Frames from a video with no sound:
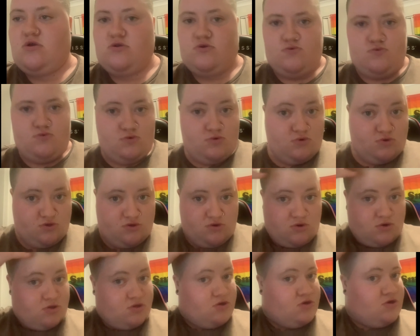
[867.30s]

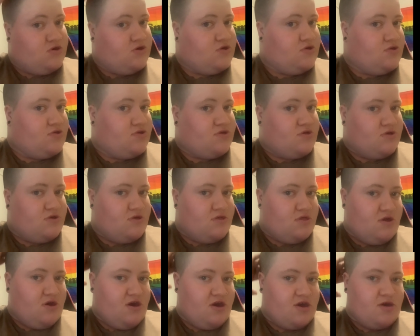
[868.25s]
Also, do you
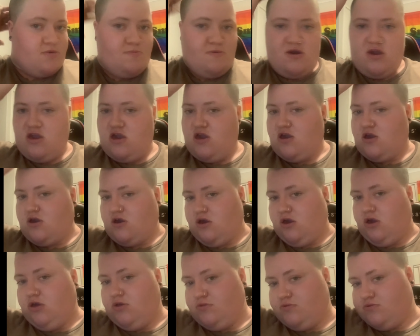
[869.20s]
like my
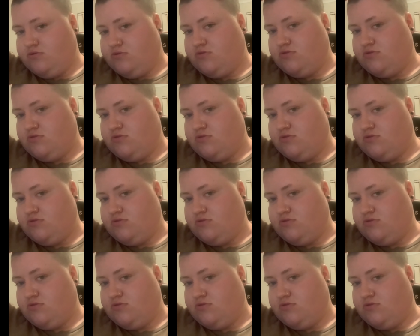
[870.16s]
haircut?